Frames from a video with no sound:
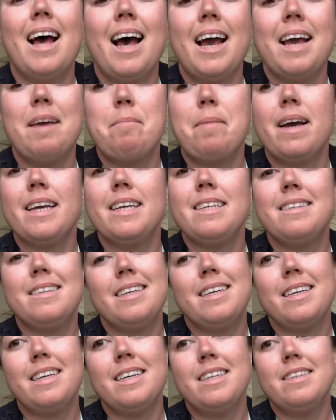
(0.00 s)
Hi
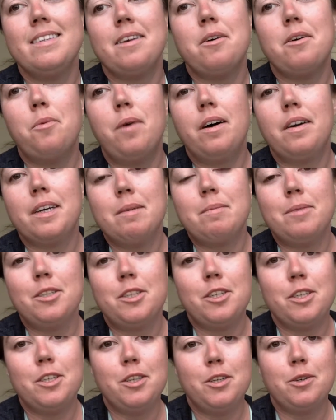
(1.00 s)
Pisces, welcome
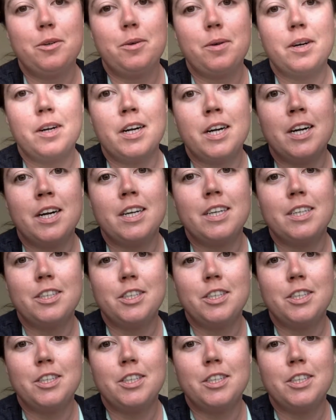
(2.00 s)
to your